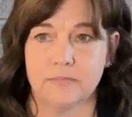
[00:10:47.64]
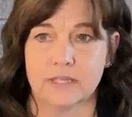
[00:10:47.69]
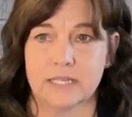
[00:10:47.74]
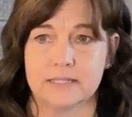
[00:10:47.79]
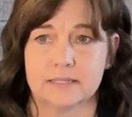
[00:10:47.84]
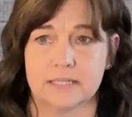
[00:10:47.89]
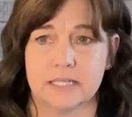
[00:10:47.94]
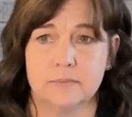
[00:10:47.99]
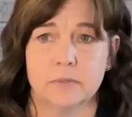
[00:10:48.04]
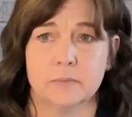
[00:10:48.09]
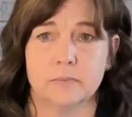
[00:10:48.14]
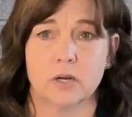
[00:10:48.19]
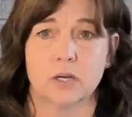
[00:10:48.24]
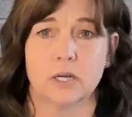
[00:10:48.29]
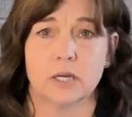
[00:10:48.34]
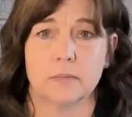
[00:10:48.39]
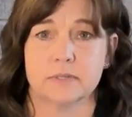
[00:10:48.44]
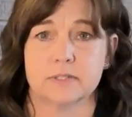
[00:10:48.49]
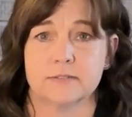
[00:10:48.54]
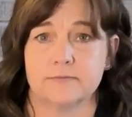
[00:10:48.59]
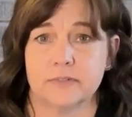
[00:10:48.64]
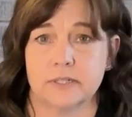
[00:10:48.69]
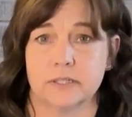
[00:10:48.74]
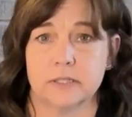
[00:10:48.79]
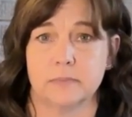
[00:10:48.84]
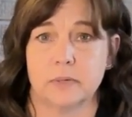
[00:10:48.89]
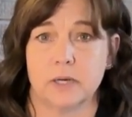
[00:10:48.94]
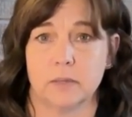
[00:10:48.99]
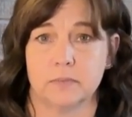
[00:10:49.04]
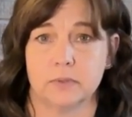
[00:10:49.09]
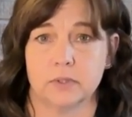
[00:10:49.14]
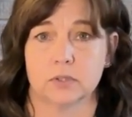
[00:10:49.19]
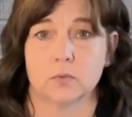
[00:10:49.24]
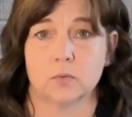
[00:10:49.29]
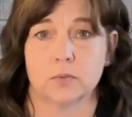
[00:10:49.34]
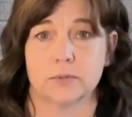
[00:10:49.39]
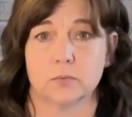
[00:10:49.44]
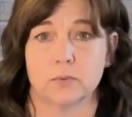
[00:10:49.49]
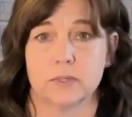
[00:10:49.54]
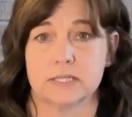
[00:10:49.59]
Schema markup is very popular
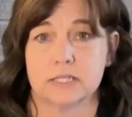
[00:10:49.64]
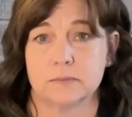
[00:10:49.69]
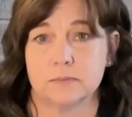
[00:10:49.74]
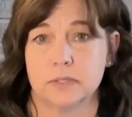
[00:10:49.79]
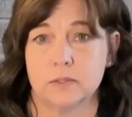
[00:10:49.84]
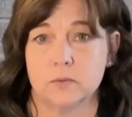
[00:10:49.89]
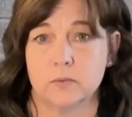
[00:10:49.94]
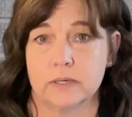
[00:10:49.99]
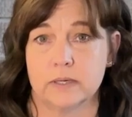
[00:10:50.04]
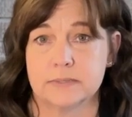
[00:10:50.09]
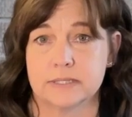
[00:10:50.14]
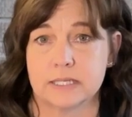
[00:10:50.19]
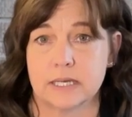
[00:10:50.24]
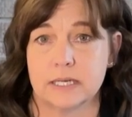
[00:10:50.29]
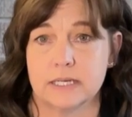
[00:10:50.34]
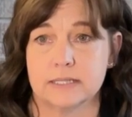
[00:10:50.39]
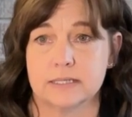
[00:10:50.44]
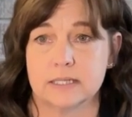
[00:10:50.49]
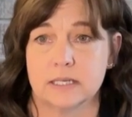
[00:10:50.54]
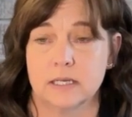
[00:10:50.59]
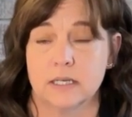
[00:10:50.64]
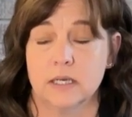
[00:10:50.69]
with recipe websites.